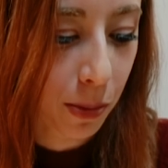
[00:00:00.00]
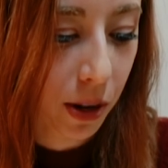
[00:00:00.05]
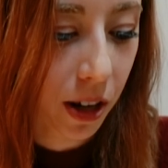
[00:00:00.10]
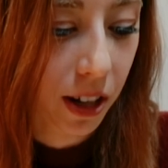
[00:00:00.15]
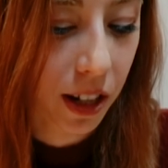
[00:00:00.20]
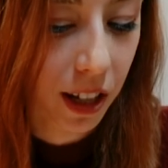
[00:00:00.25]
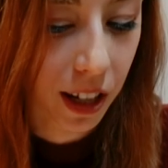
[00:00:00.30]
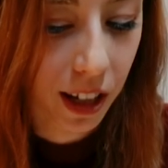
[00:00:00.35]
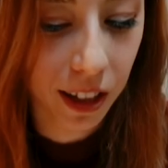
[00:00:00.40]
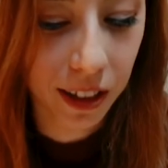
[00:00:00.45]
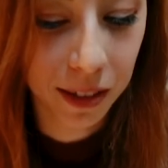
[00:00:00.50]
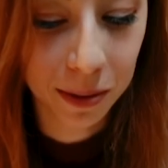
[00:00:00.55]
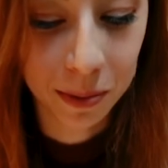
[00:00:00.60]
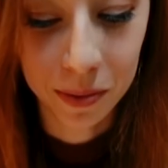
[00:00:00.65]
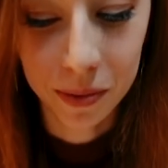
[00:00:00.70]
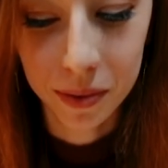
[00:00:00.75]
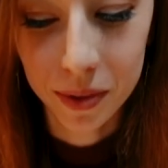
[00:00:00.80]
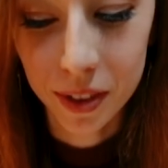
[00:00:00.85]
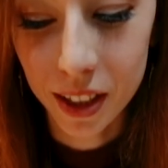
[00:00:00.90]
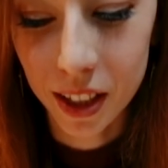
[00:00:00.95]
body
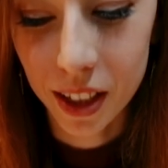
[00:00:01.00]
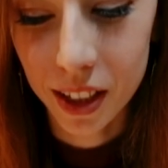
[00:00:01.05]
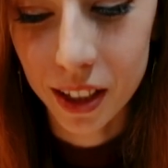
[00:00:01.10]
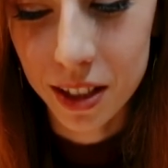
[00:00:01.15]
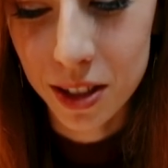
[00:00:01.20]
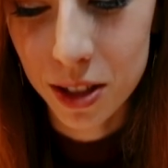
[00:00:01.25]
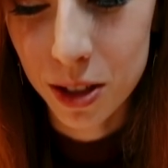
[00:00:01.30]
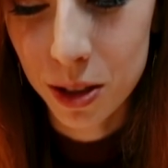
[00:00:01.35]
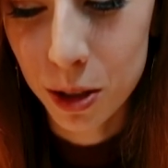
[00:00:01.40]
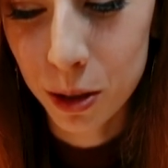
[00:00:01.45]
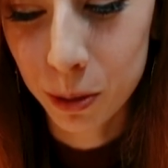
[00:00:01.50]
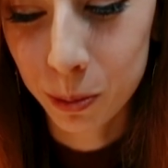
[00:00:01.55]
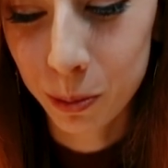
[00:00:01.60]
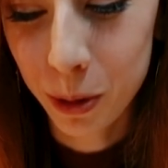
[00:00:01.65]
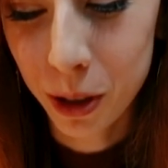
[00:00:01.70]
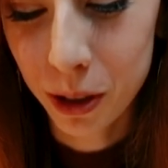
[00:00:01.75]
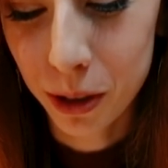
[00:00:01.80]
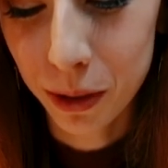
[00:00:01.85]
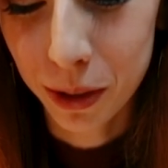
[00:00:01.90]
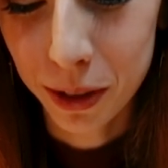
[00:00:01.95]
and its
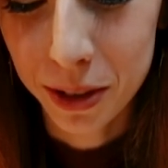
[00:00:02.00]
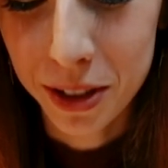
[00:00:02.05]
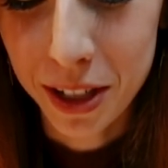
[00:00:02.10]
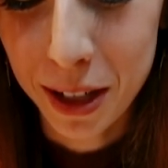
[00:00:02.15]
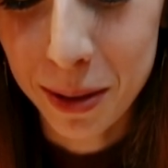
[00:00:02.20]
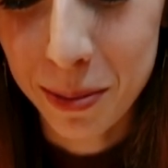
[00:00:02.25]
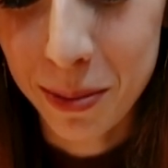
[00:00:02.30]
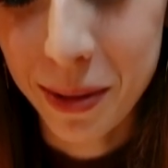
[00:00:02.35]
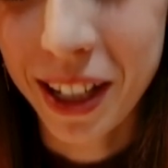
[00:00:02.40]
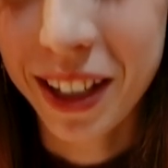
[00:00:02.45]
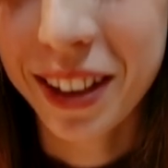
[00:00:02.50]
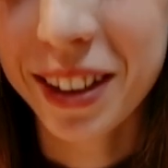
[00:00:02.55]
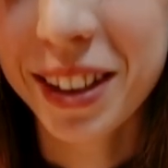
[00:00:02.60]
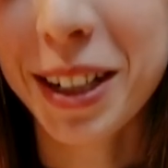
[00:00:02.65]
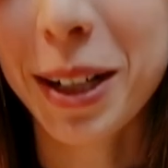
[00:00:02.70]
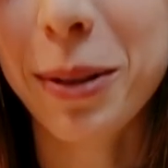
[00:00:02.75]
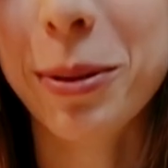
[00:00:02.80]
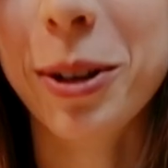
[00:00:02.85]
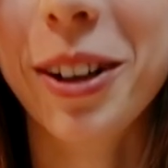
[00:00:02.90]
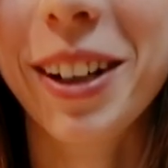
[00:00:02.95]
beautiful dead meat that
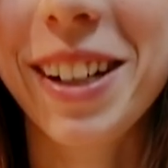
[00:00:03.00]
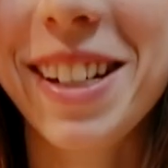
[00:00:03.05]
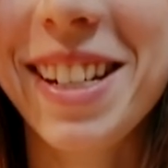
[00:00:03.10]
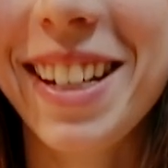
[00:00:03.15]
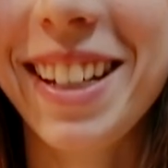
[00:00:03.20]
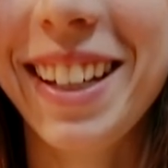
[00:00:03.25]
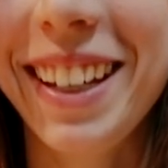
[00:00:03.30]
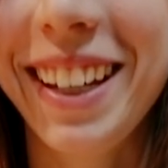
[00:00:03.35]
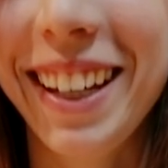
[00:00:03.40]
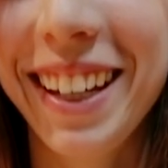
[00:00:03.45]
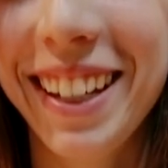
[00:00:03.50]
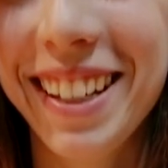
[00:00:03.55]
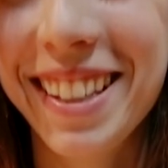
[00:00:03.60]
I'm going to eat.